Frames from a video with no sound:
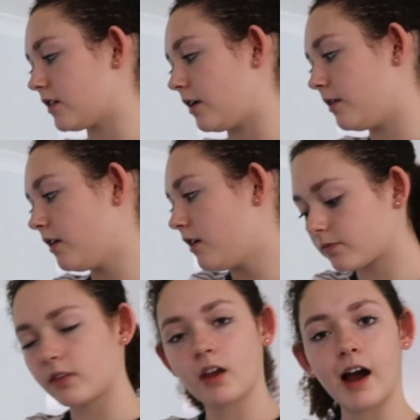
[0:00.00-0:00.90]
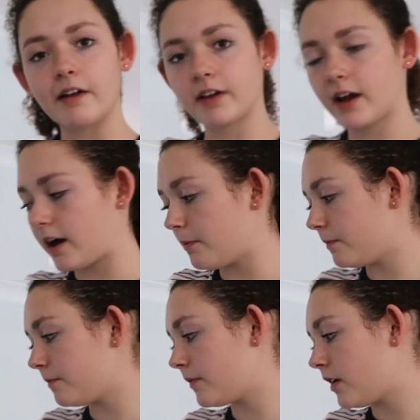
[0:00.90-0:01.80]
So half a
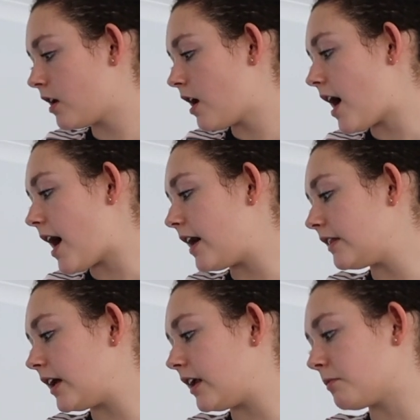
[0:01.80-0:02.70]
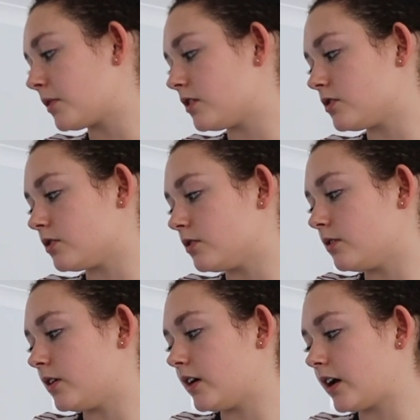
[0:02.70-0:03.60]
cup, and then I'm gonna
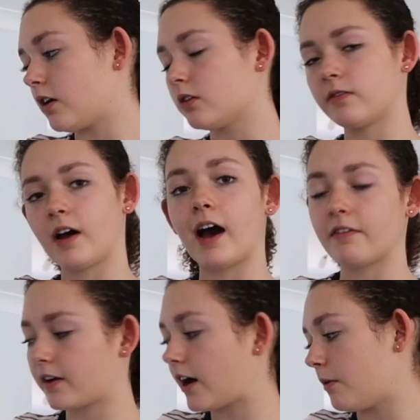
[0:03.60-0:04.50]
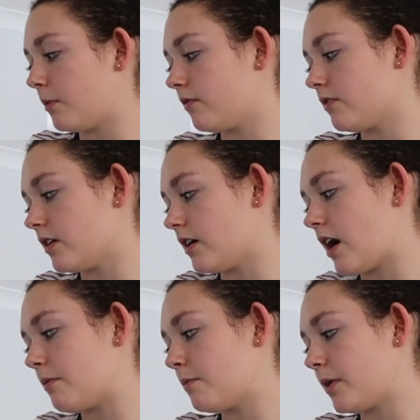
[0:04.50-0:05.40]
do, it calls for half a cup of the
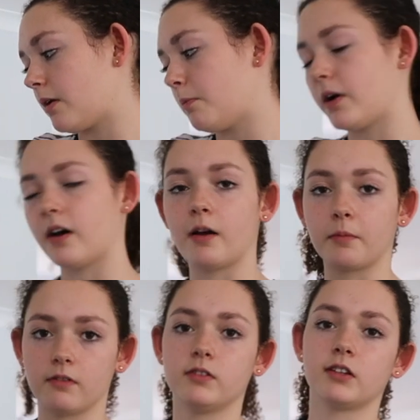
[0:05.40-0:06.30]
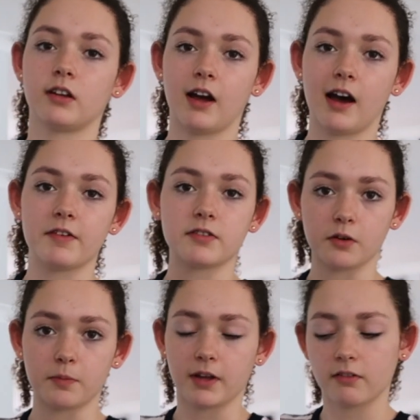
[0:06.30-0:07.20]
almond butter, but I'm obviously gonna halve it, so
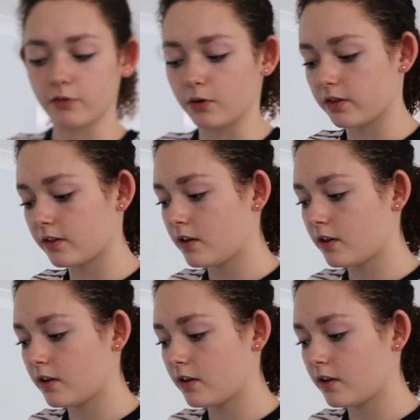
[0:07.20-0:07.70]
it'll be a fourth.